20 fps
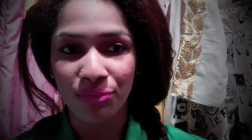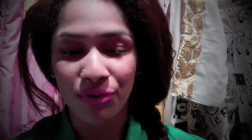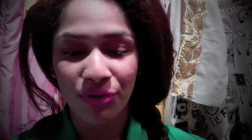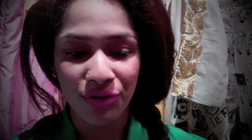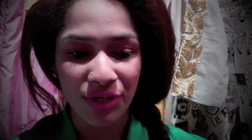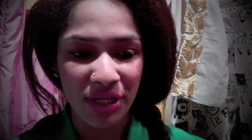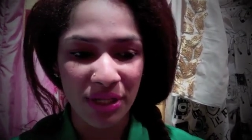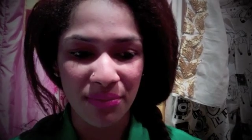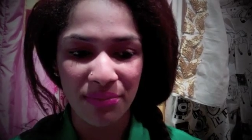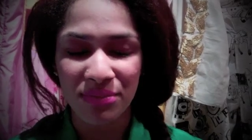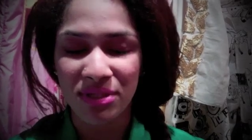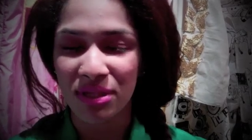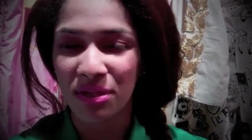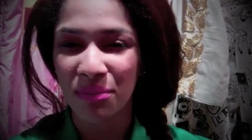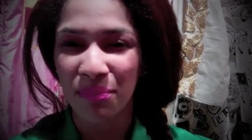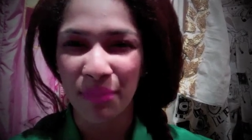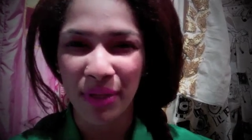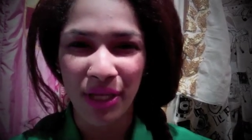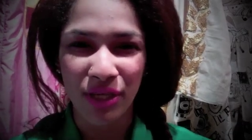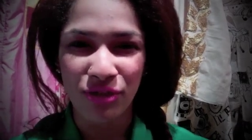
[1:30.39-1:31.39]
creams
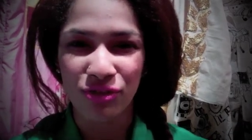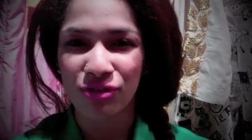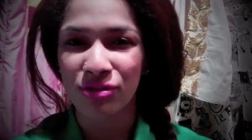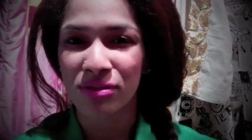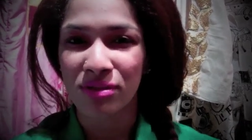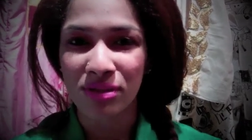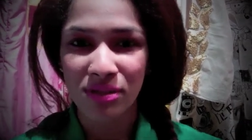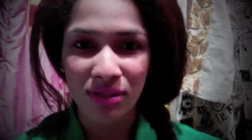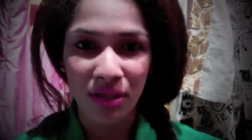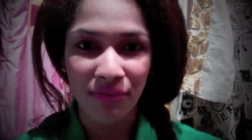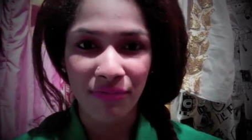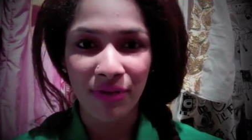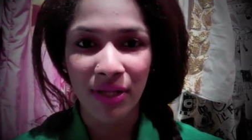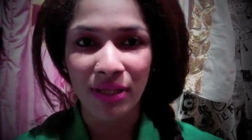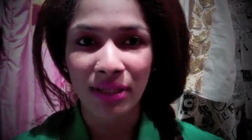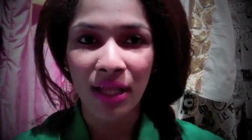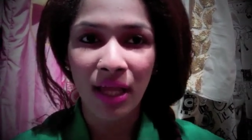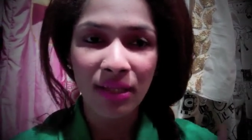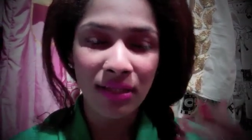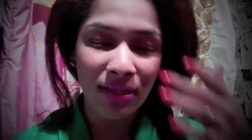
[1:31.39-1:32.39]
and beiges and stuff
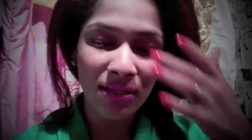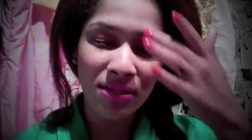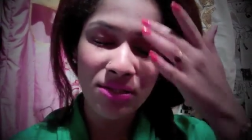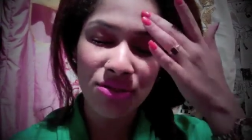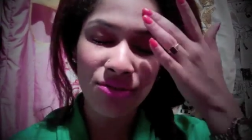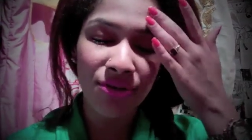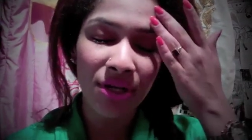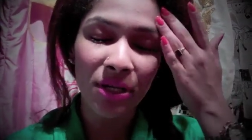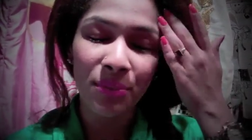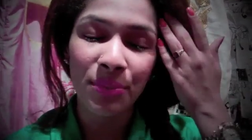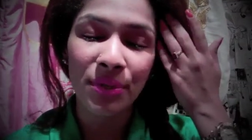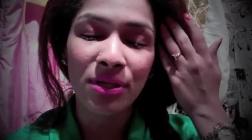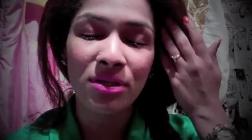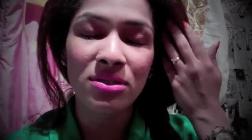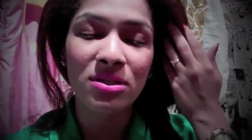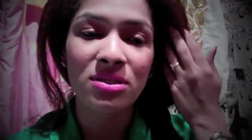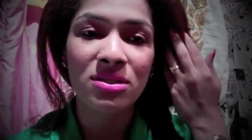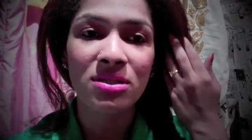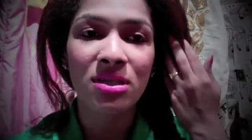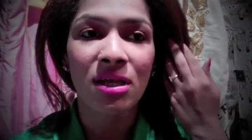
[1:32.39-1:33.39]
like that, that's great
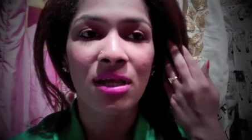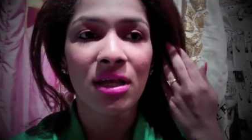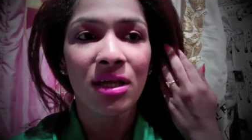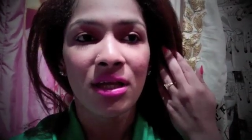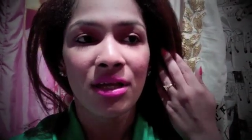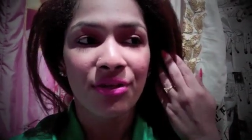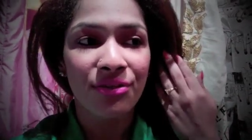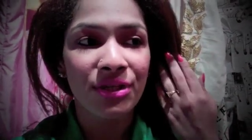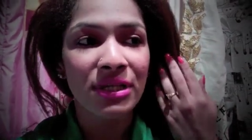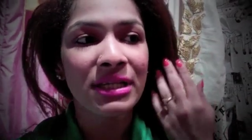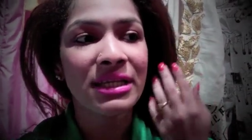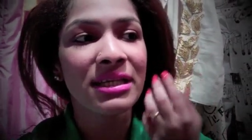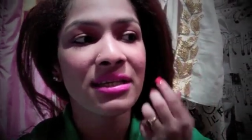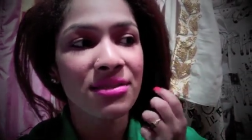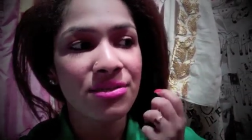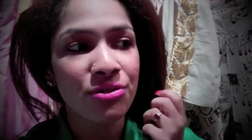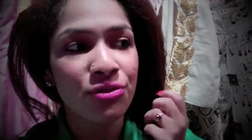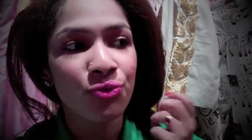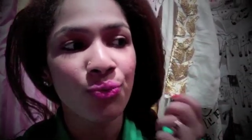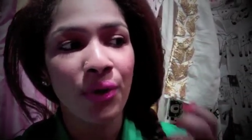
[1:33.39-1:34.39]
because it's really
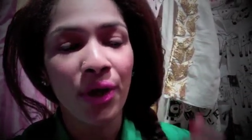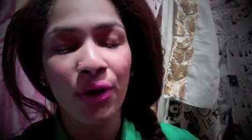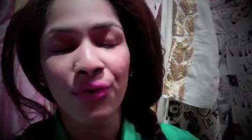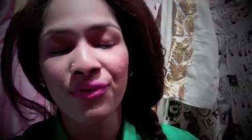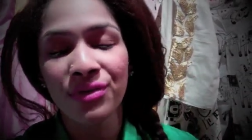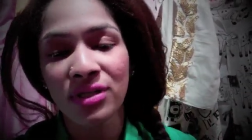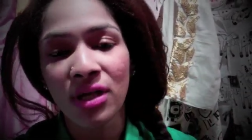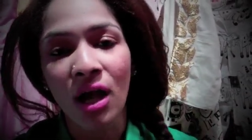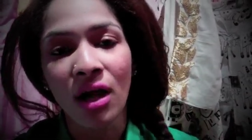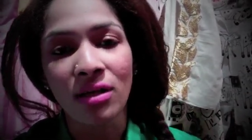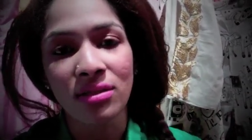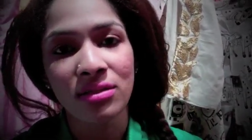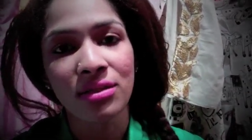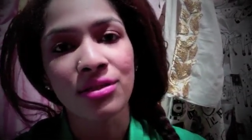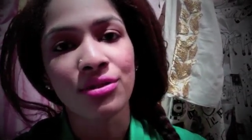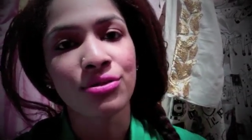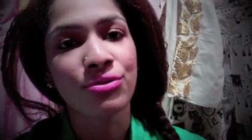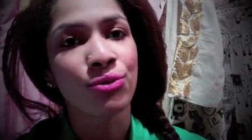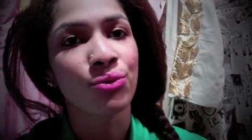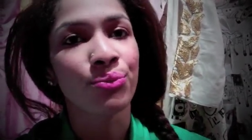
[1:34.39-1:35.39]
easy to wear with dark
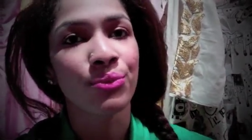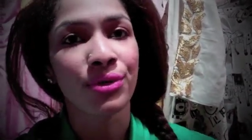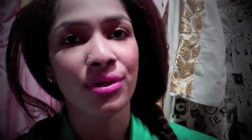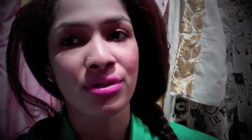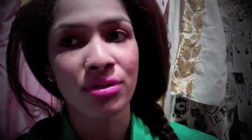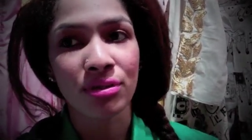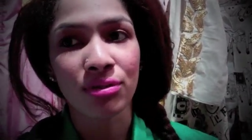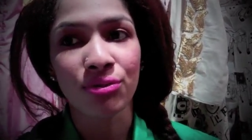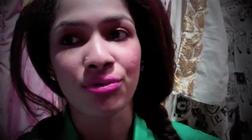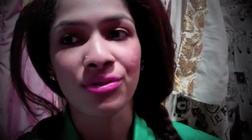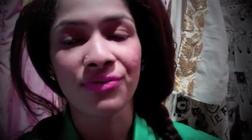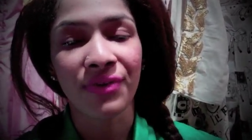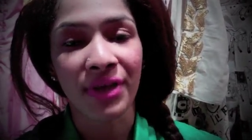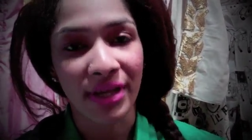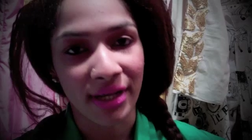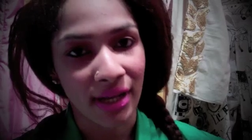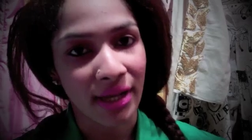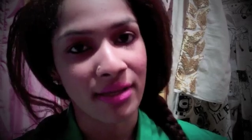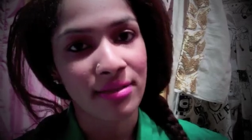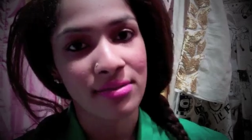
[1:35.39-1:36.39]
skin tone because it looks
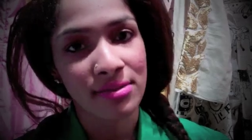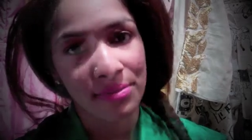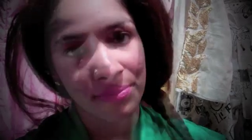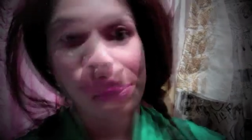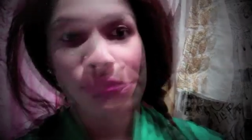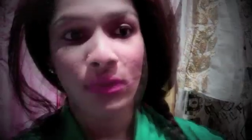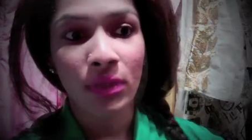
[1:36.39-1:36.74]
really nice.